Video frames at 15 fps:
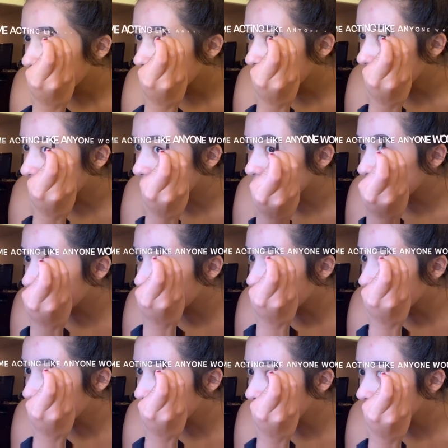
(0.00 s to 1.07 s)
If you're
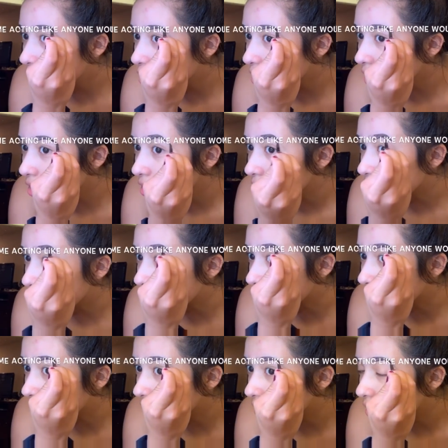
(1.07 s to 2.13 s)
following instructions on
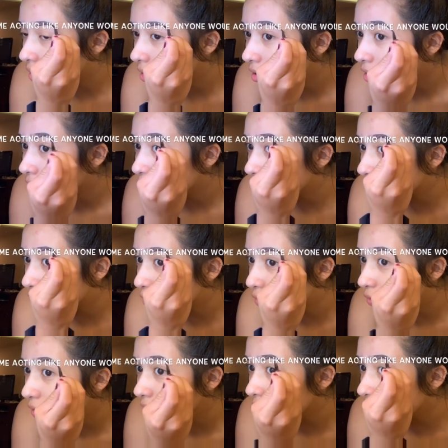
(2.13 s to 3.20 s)
this, just
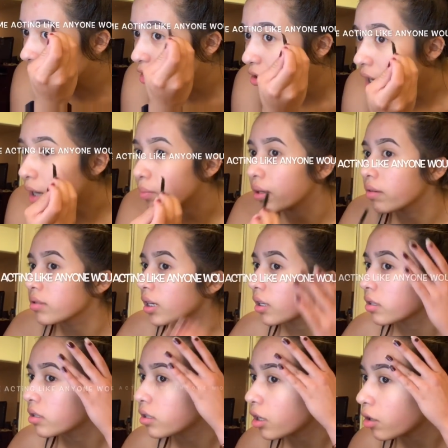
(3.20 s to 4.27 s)
fill in your eyebrows like
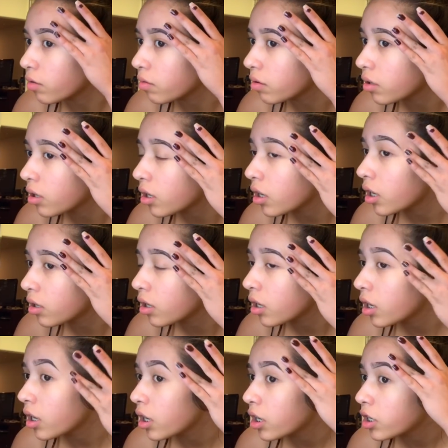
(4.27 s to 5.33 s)
so.
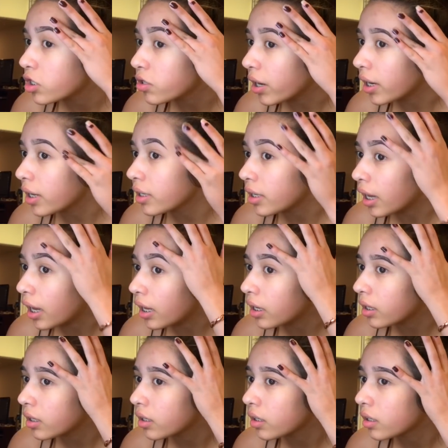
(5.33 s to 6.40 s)
Try to
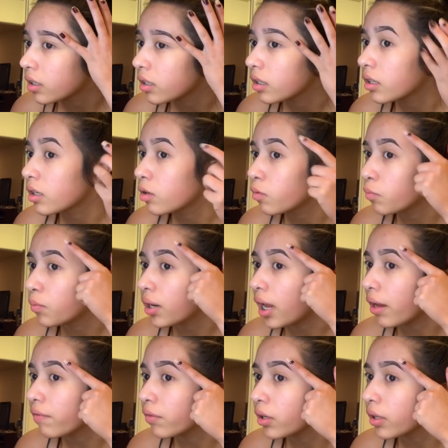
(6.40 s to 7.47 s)
get
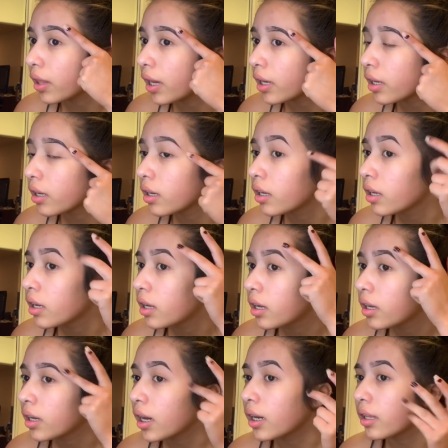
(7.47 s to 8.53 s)
whatever, like
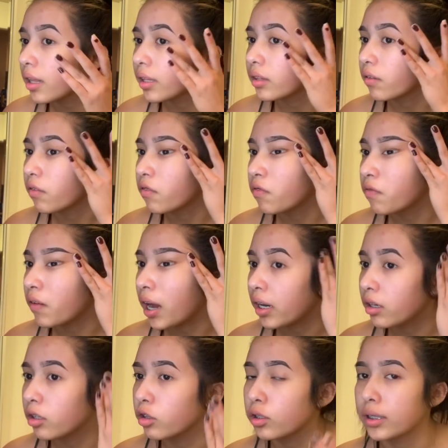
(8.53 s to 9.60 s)
kind of like the
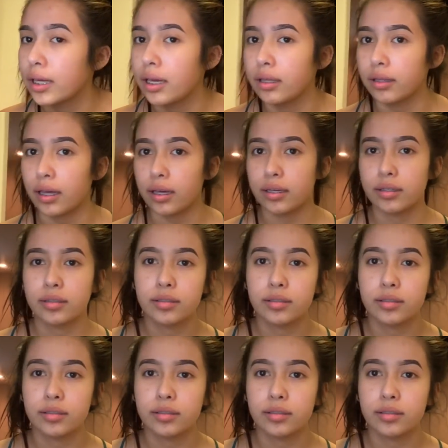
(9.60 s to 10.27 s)
final looking like